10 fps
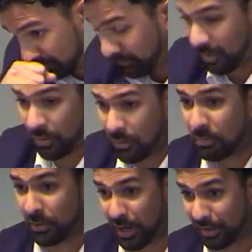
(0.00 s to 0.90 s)
And when we
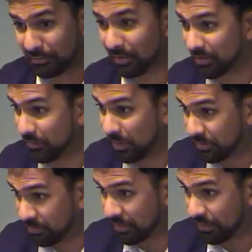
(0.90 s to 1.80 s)
pray, it's a very
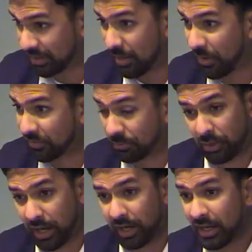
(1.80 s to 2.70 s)
specific time we have to
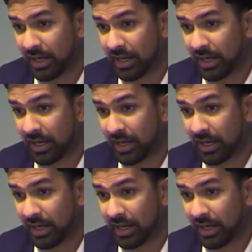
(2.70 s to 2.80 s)
pray,